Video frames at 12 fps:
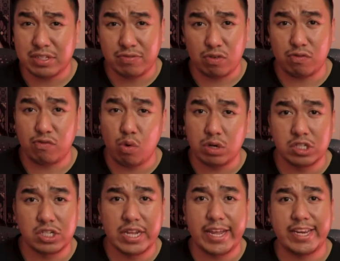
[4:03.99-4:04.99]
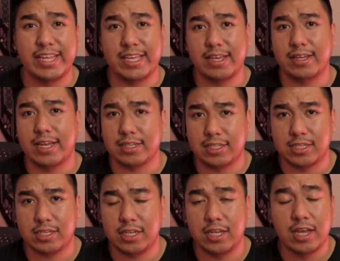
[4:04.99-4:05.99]
for four hundred eighty gig S S
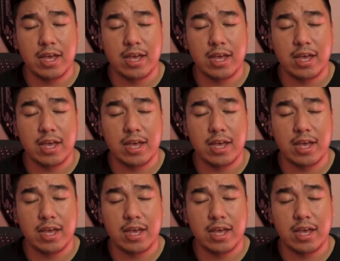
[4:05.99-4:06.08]
D,